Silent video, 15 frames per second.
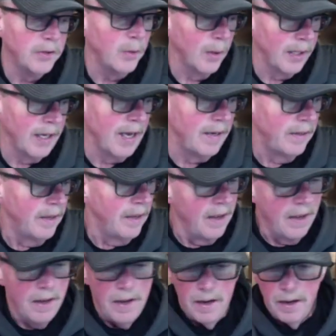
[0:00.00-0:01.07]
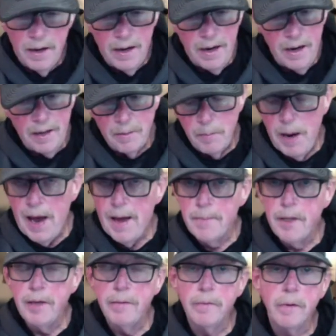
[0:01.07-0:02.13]
So, again,
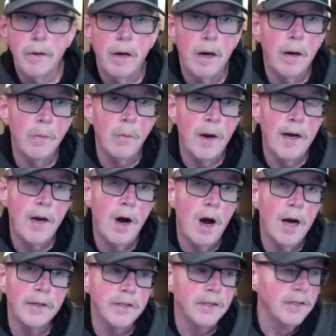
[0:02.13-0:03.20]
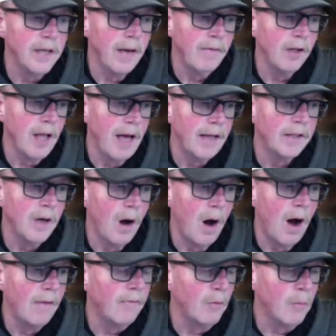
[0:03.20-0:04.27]
Miami Redhawks just have a lot to
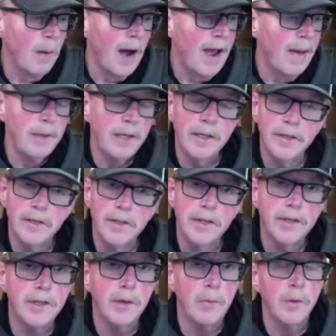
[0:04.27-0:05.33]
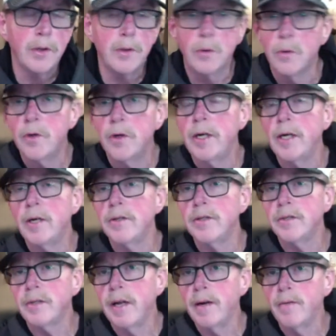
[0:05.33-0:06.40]
offer. Miami, consistent recruiter here in the
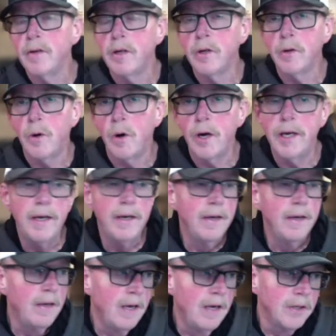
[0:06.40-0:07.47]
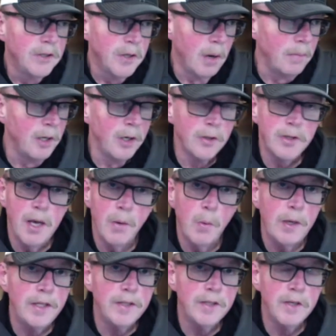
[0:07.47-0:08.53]
state of Illinois. Some years they
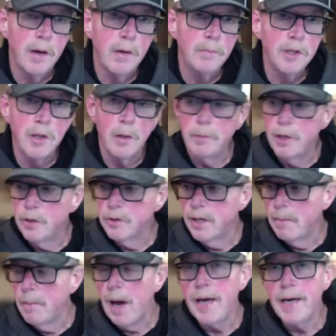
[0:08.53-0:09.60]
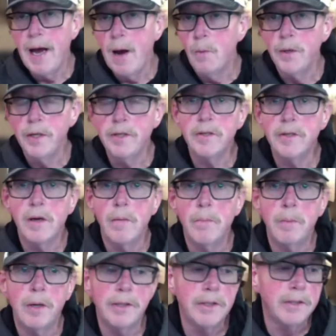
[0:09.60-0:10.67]
win some years they might not win some.
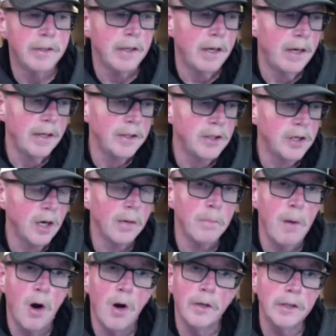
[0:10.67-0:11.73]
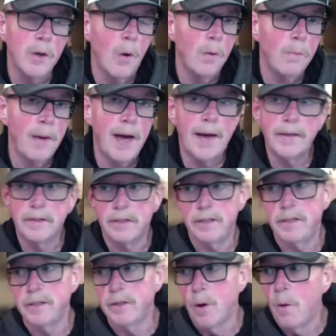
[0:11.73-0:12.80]
But Chuck Martin, going back to
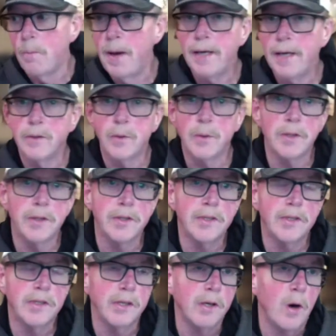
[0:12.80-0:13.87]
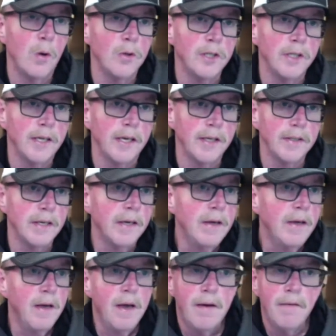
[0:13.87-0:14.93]
his assistant coaching days,
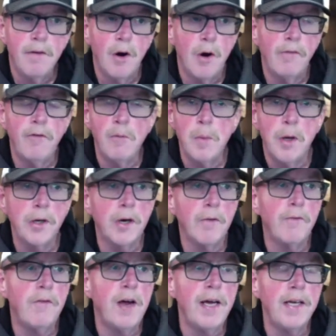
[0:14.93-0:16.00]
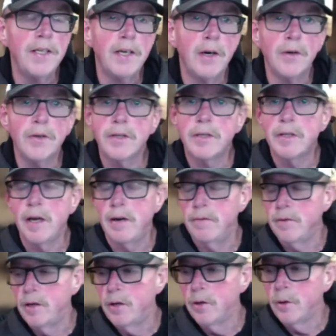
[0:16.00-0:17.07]
very familiar face here in the state of
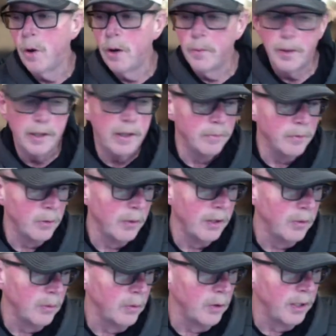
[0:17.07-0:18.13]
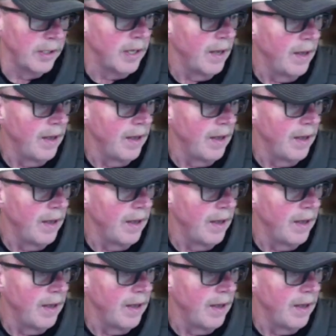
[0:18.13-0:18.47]
Illinois when it comes to recruiting.